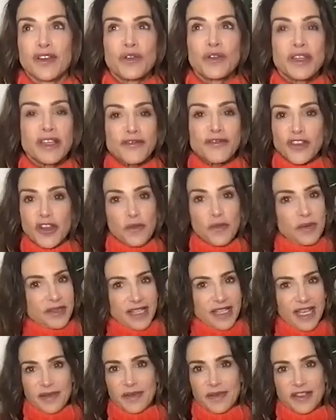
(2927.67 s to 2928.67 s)
a few sex
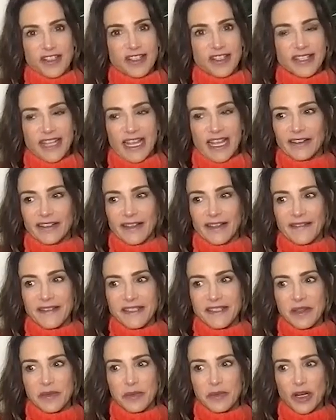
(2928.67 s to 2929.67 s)
positions. I outline these in the
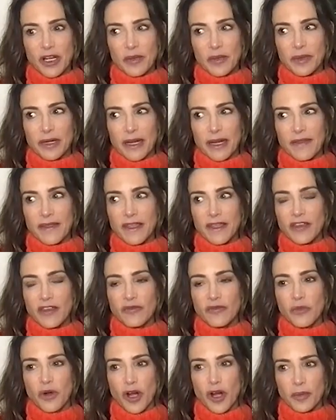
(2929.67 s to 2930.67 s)
book, but I think you have
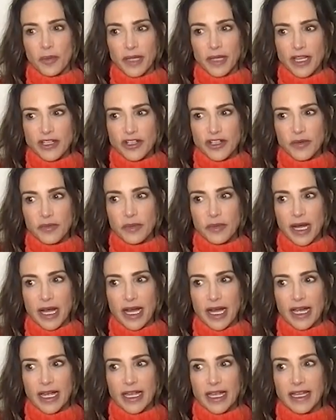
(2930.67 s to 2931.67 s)
more pleasure
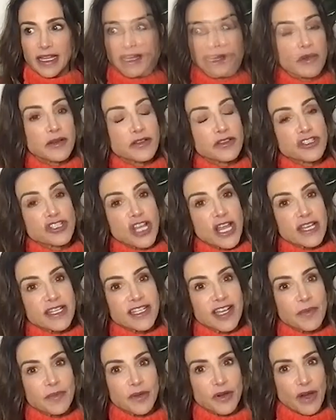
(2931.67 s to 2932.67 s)
by changing up
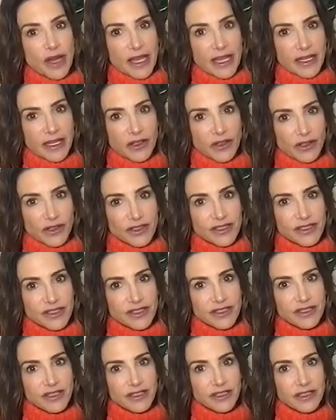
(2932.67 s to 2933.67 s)
your angles,
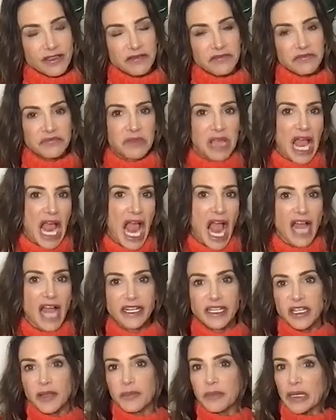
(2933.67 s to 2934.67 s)
adding a
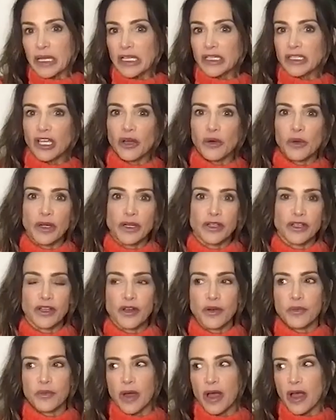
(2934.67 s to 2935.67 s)
pillow under your
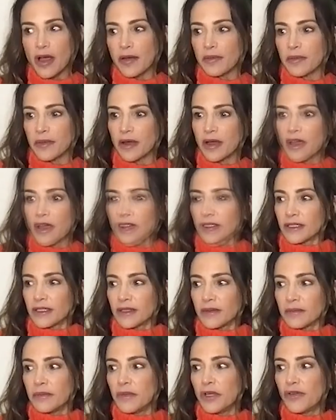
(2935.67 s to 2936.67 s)
bum,
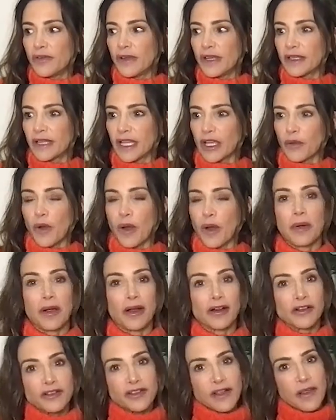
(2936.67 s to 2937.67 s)
moving like one
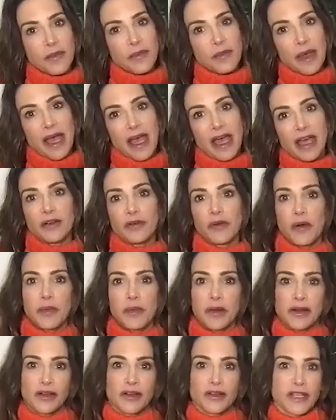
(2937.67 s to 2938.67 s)
partner's on the bed and one
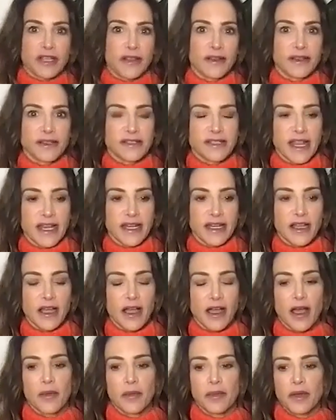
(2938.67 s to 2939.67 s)
partner's on standing
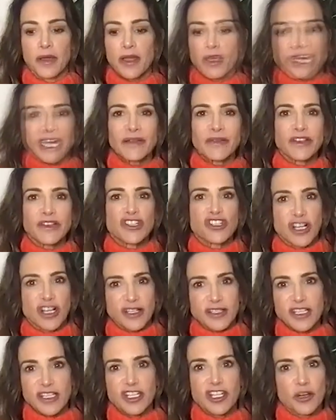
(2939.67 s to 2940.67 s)
up, just
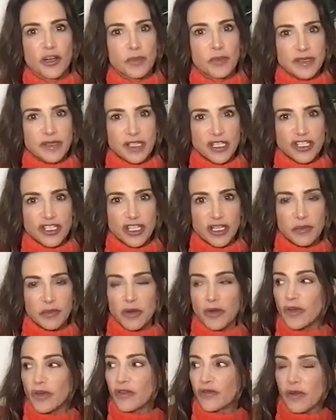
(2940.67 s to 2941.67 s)
adjusting your position,
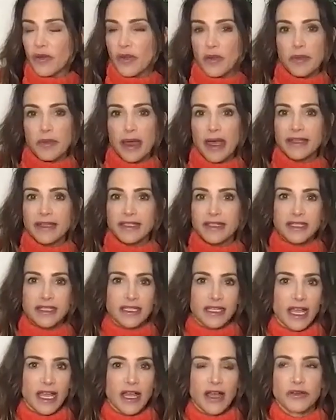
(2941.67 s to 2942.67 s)
moving from the bed to the
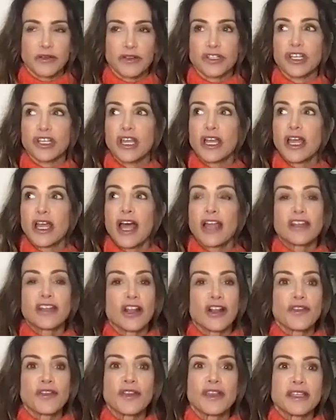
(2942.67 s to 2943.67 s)
couch. Another
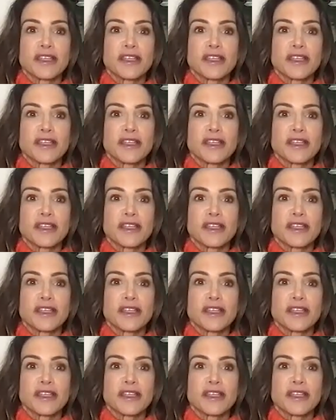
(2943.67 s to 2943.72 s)
thing is